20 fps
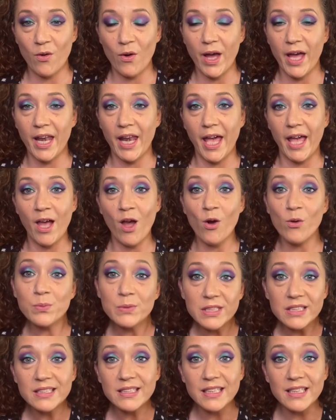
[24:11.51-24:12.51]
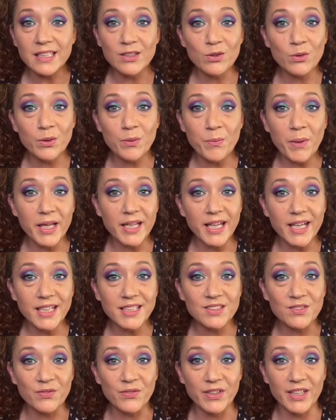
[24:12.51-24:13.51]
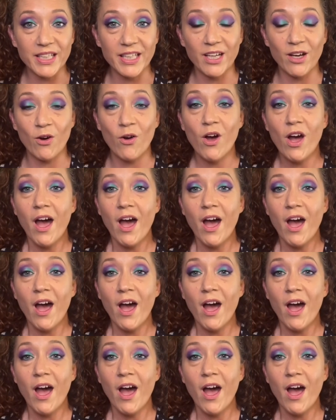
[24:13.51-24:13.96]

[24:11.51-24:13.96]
and I hope to see you in my next video.